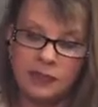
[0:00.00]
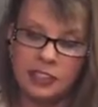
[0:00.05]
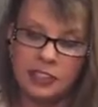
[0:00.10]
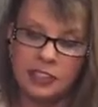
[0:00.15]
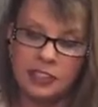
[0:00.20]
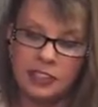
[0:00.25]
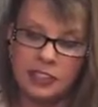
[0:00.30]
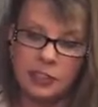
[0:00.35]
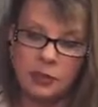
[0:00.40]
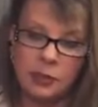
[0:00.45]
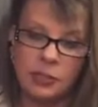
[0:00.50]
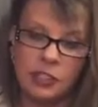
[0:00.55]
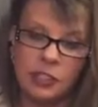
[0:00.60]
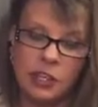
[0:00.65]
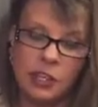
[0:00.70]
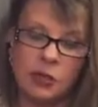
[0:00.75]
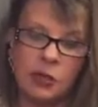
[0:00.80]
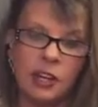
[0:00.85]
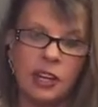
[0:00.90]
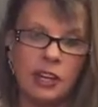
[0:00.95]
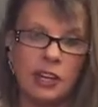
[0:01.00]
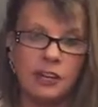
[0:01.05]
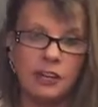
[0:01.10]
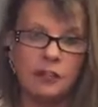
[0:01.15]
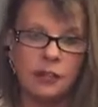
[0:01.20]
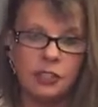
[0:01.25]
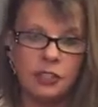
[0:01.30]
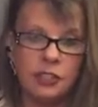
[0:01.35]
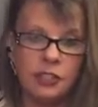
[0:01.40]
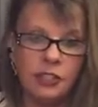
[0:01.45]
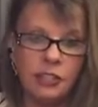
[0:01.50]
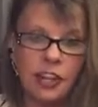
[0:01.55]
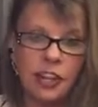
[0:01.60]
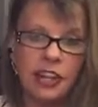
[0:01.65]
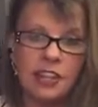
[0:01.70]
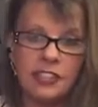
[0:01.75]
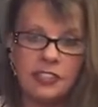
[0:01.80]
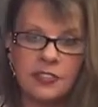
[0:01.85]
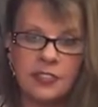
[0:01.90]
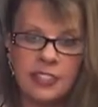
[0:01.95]
Let's see what's going on for you guys
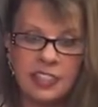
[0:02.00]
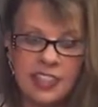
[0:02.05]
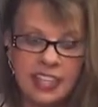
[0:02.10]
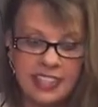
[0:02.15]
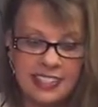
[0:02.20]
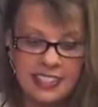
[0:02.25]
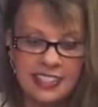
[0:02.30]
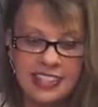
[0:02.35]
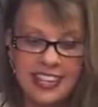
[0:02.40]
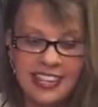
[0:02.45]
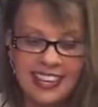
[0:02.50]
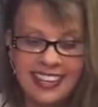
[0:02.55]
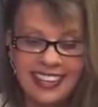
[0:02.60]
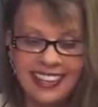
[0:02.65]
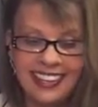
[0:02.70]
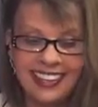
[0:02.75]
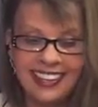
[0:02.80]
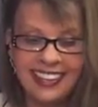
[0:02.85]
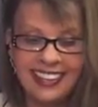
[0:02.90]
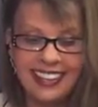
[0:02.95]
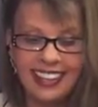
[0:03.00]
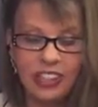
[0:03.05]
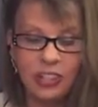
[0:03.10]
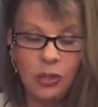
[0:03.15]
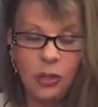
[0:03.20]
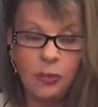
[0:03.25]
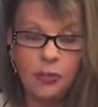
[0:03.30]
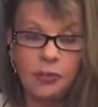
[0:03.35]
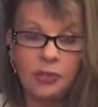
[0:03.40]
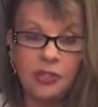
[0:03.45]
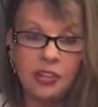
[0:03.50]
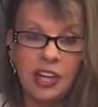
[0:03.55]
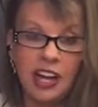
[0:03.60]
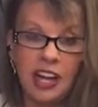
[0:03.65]
for the next day. I hope you